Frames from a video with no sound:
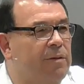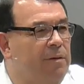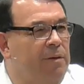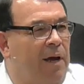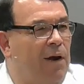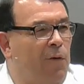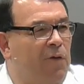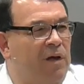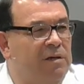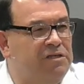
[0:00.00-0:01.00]
you know,
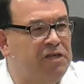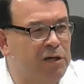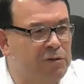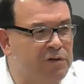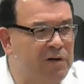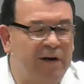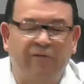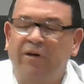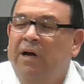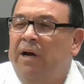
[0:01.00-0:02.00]
the children of a,